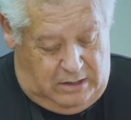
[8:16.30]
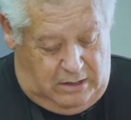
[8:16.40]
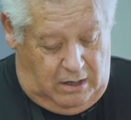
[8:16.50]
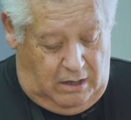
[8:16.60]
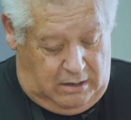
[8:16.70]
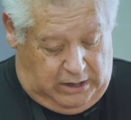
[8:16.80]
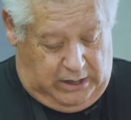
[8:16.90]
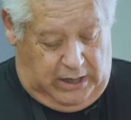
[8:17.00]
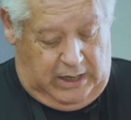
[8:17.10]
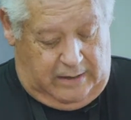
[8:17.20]

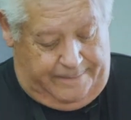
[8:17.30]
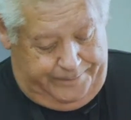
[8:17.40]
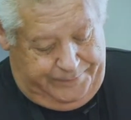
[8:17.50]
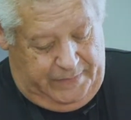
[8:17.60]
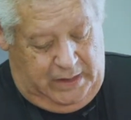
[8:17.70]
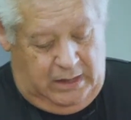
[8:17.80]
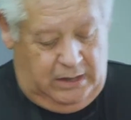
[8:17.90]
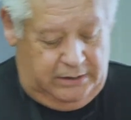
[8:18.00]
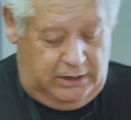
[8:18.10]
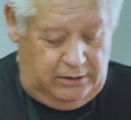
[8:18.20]
Okay,
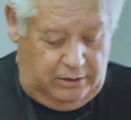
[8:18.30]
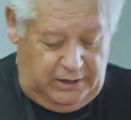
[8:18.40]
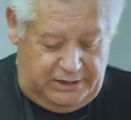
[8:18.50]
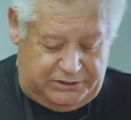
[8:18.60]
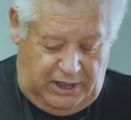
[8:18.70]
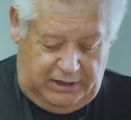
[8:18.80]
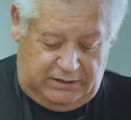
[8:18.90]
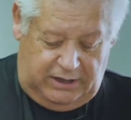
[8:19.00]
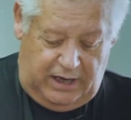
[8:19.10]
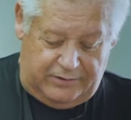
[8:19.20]
getting your nest egg
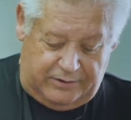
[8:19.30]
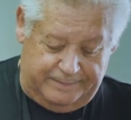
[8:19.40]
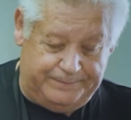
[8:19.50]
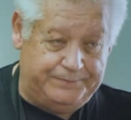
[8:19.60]
together.